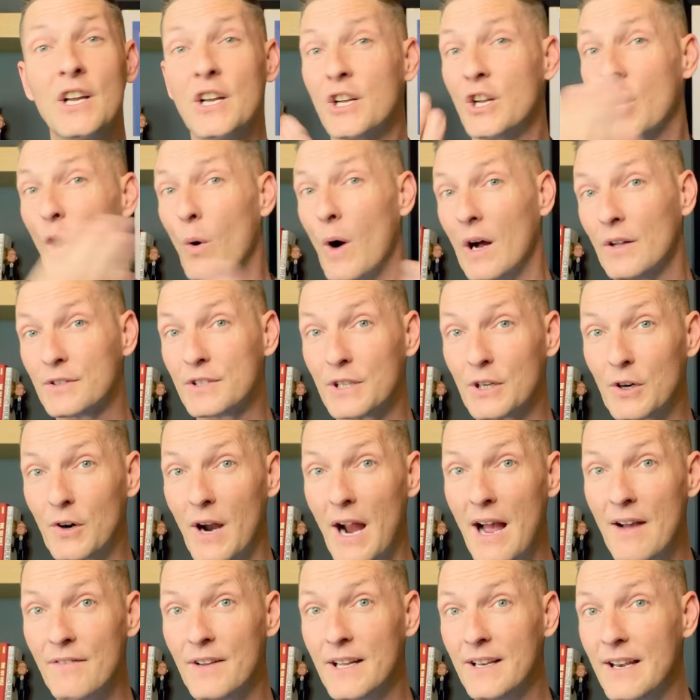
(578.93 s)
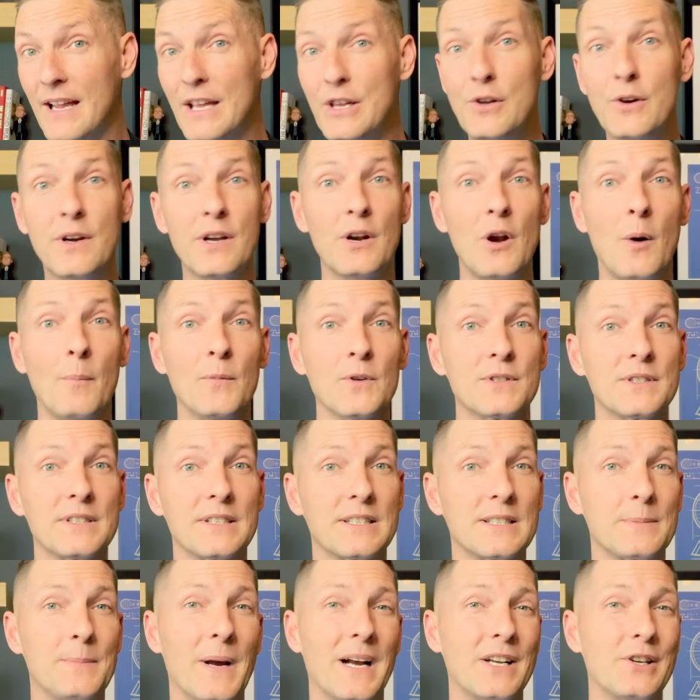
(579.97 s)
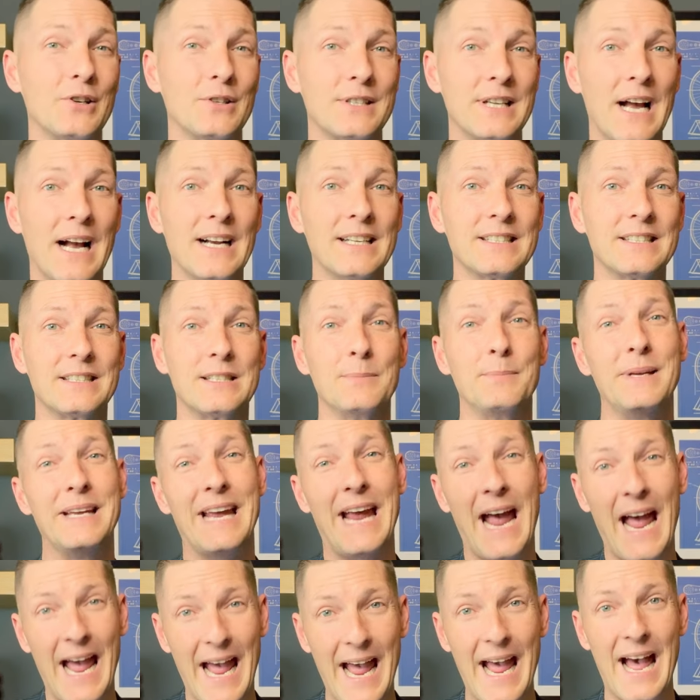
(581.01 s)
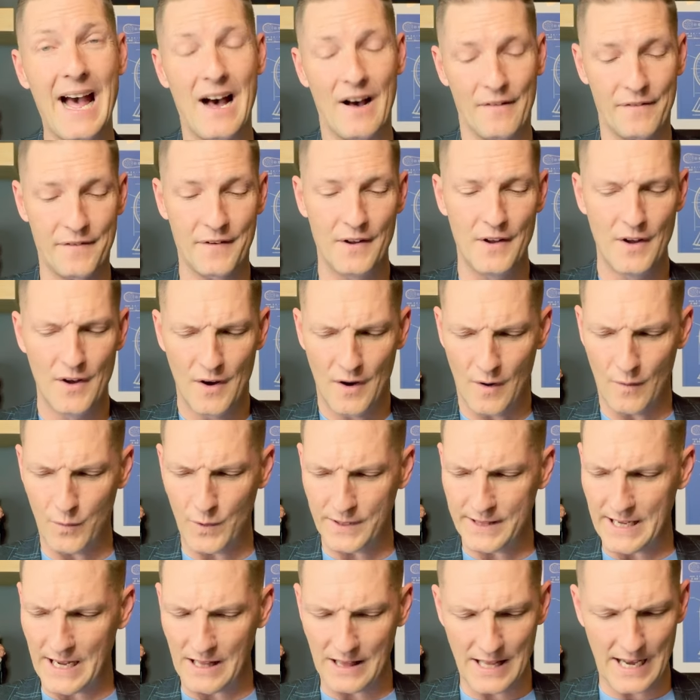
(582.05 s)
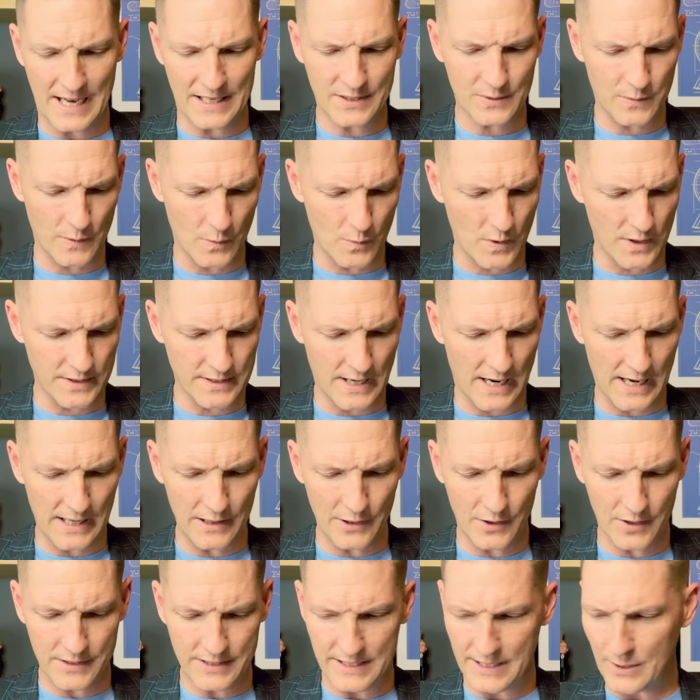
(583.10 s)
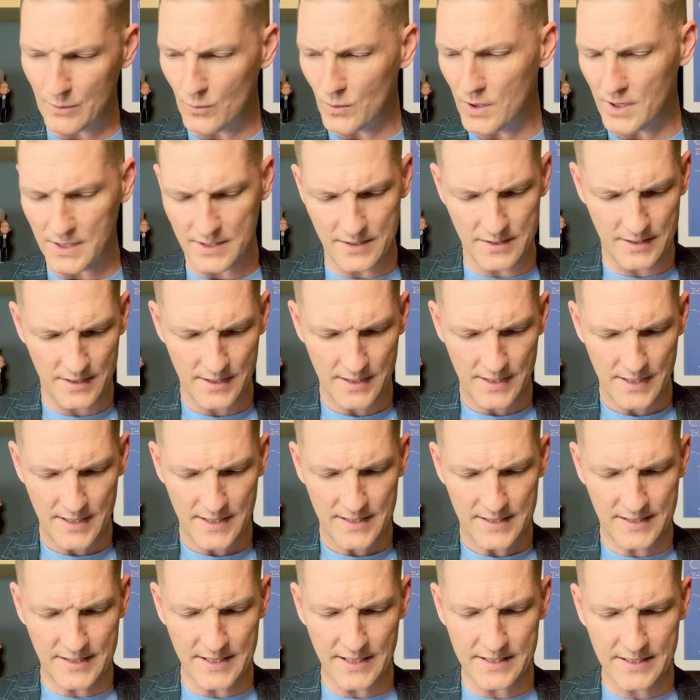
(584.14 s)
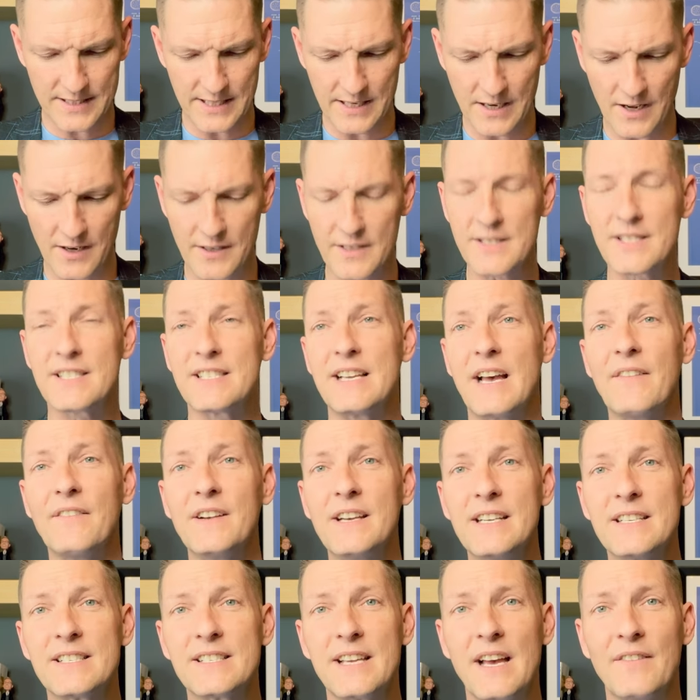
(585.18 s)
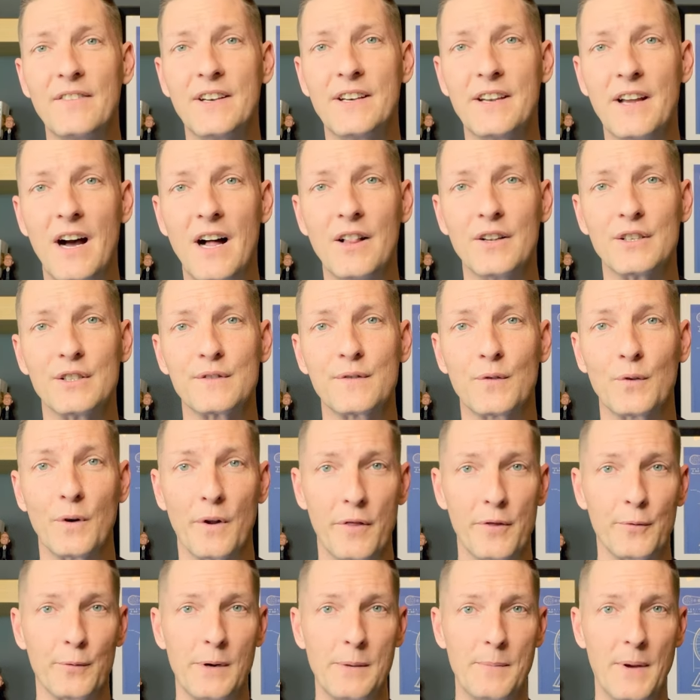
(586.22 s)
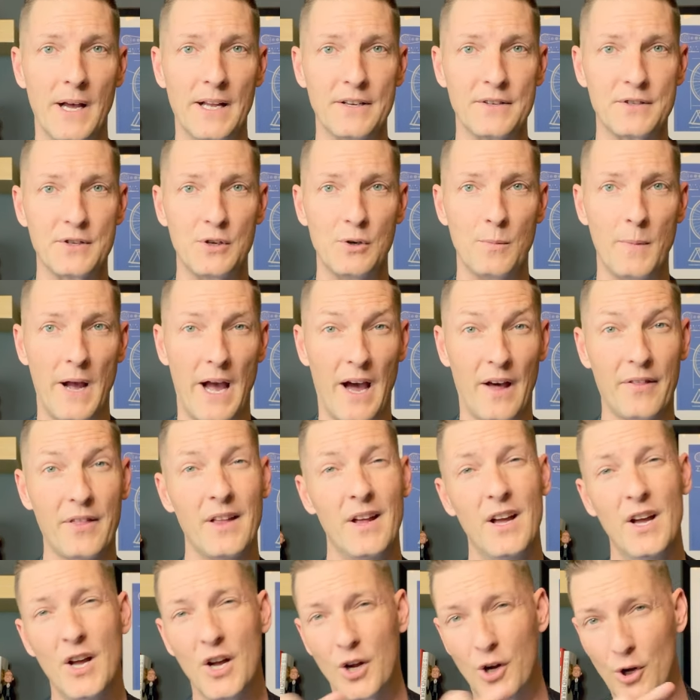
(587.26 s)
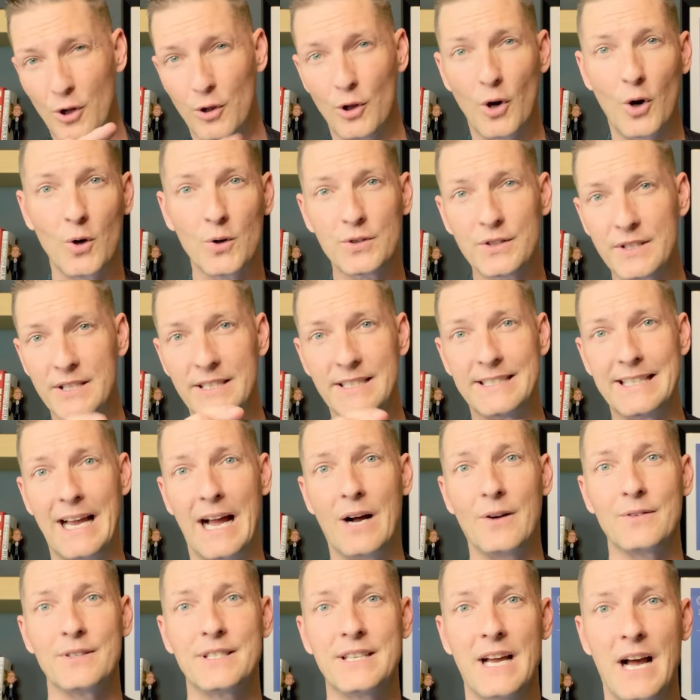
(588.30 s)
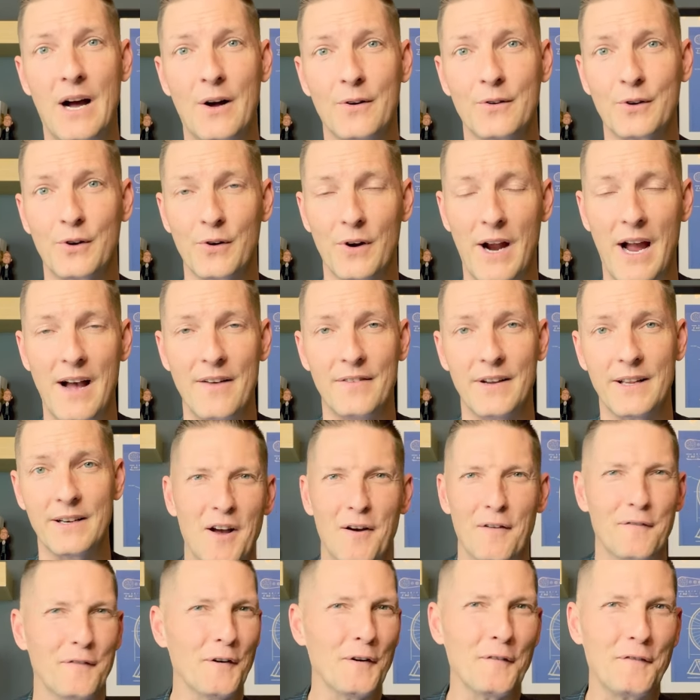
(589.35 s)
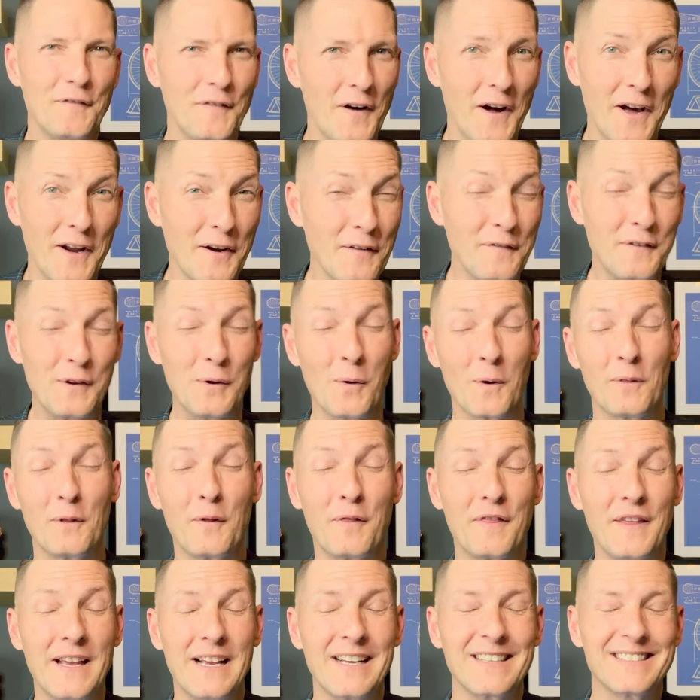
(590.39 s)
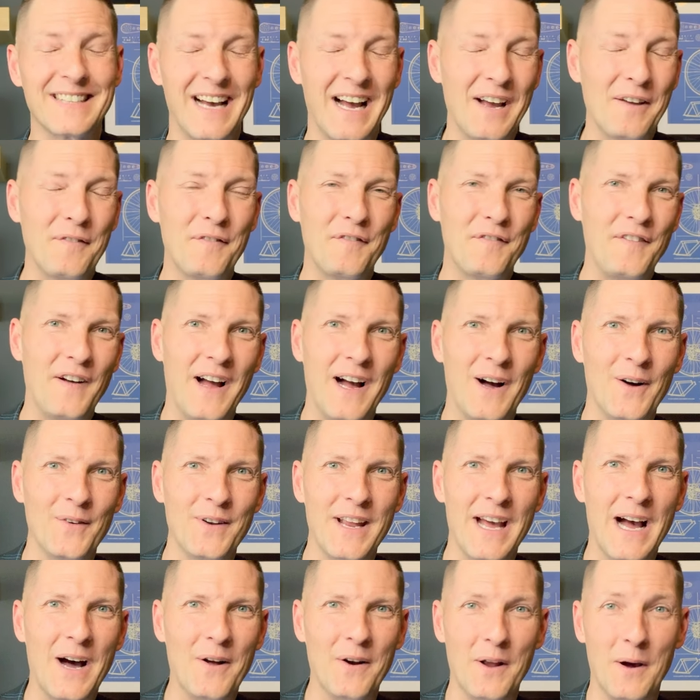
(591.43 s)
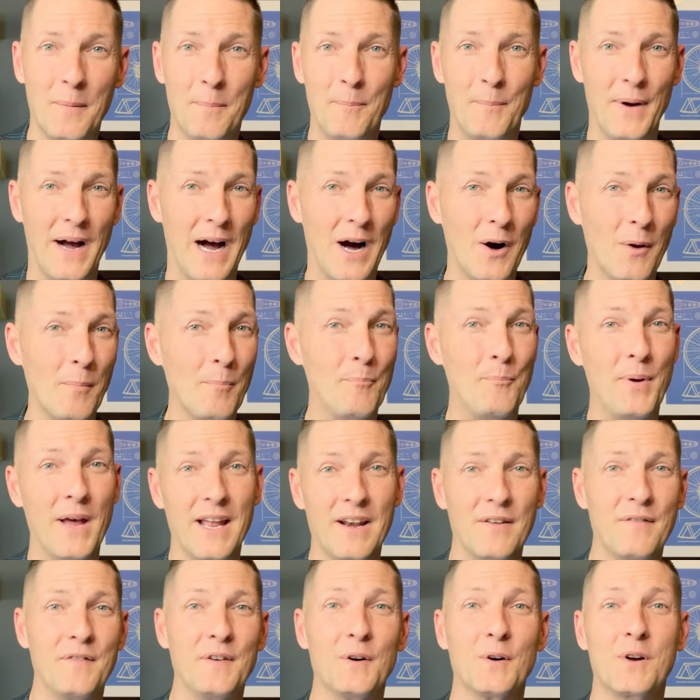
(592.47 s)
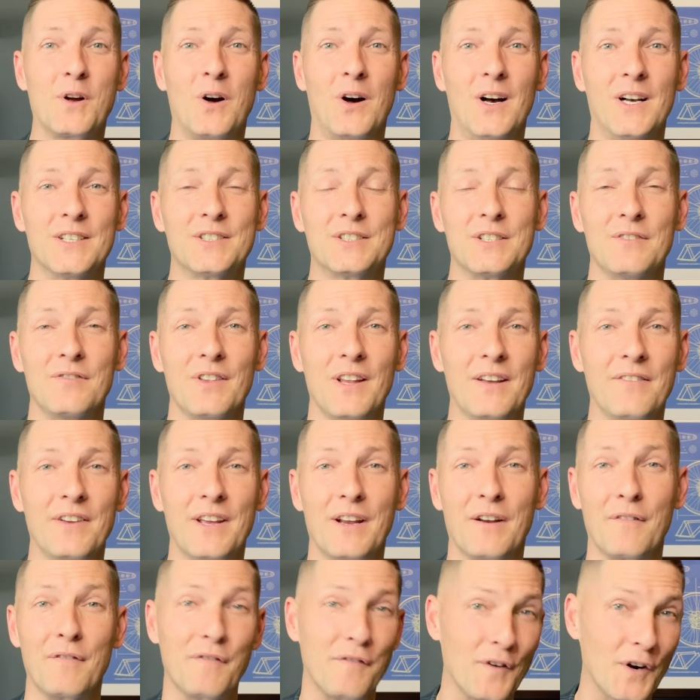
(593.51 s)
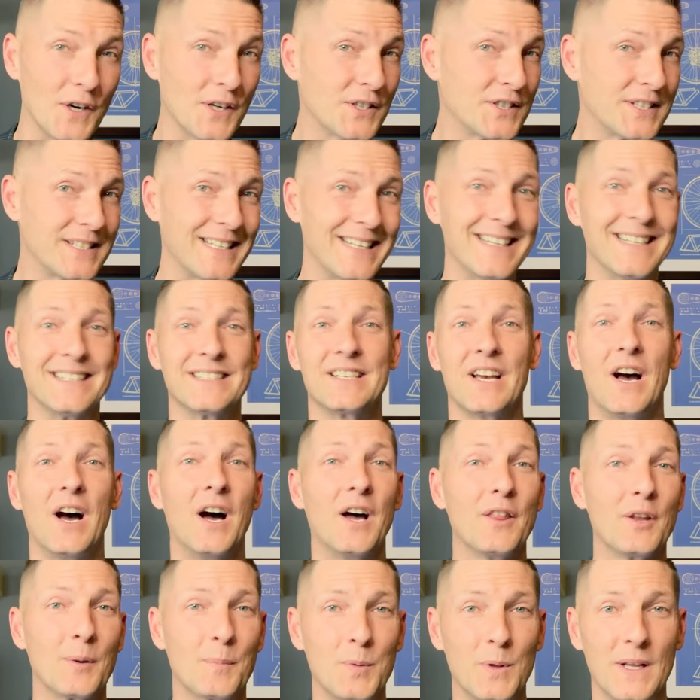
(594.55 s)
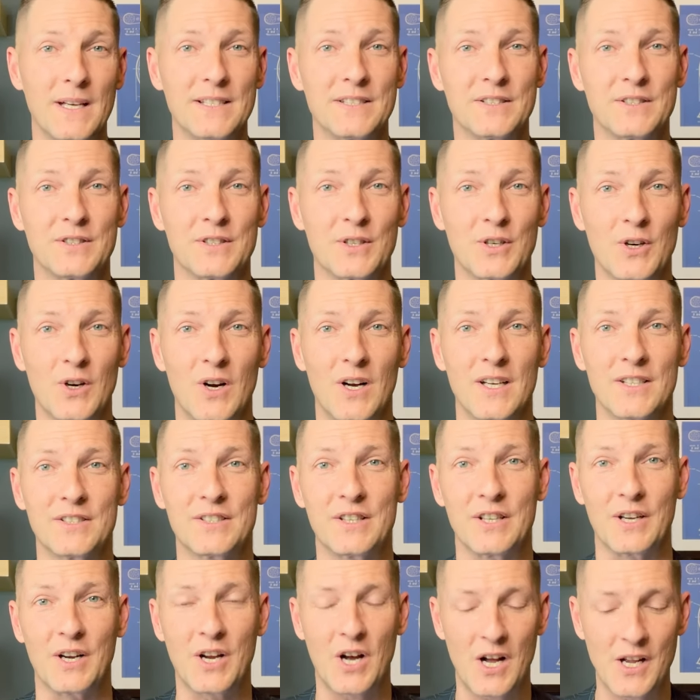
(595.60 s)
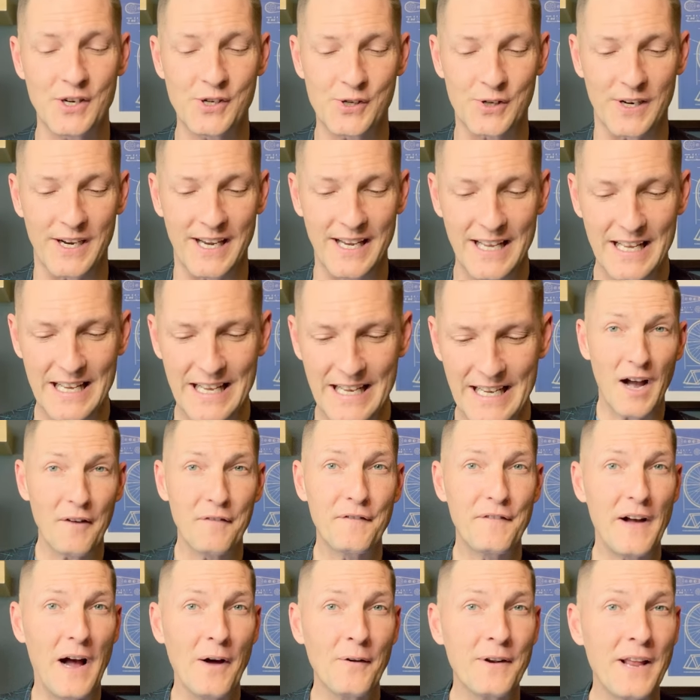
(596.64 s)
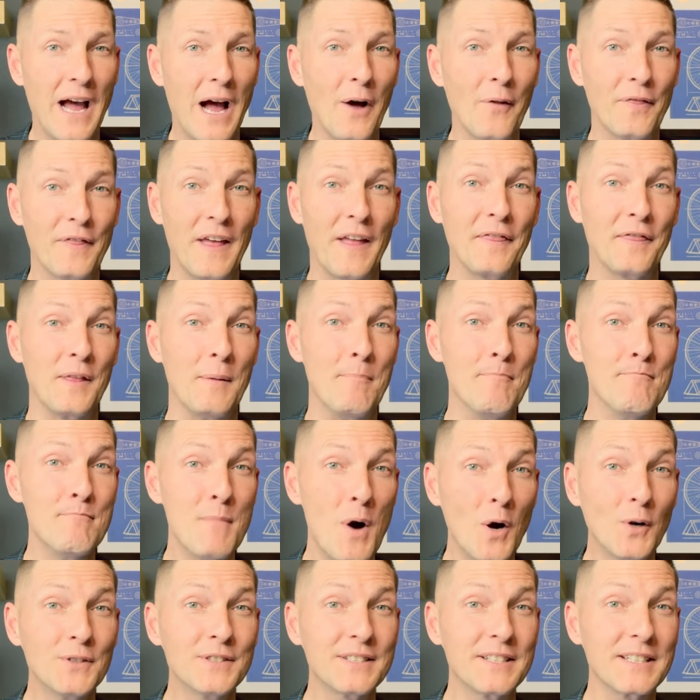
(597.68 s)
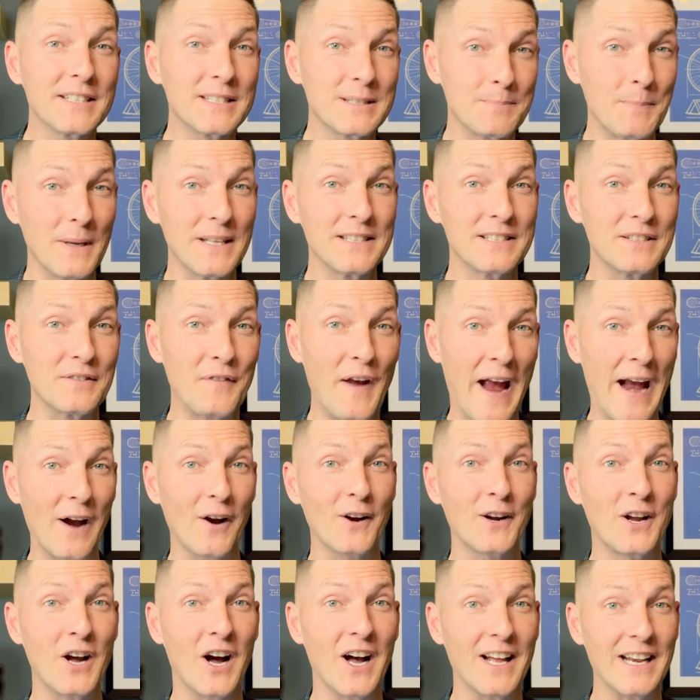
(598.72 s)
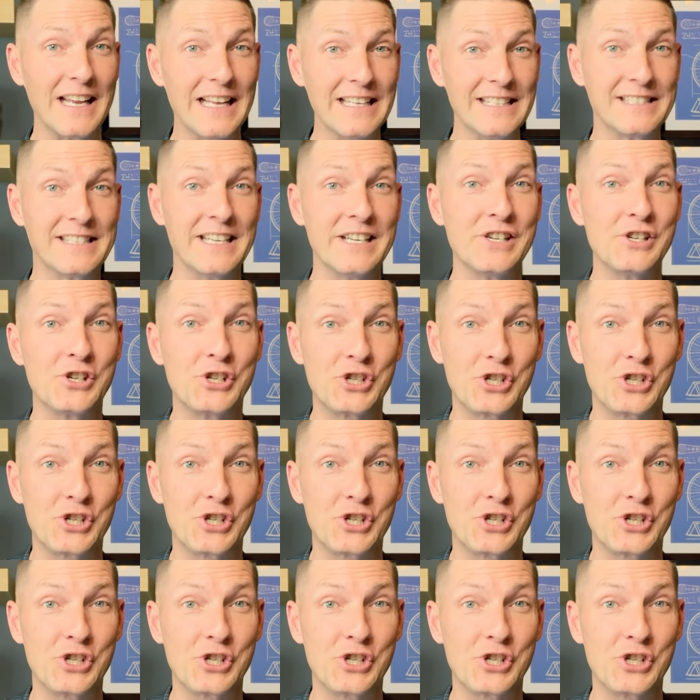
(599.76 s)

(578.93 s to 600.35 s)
Go out to Gravette, you can almost expect your taxes to be half of what that last one was. I looked and it was $1,677 for a three bed, two bath close to downtown Gravette. For fun, a few other things I found out about Bentonville cost of living versus other places across the country. I found out that the most expensive haircut is in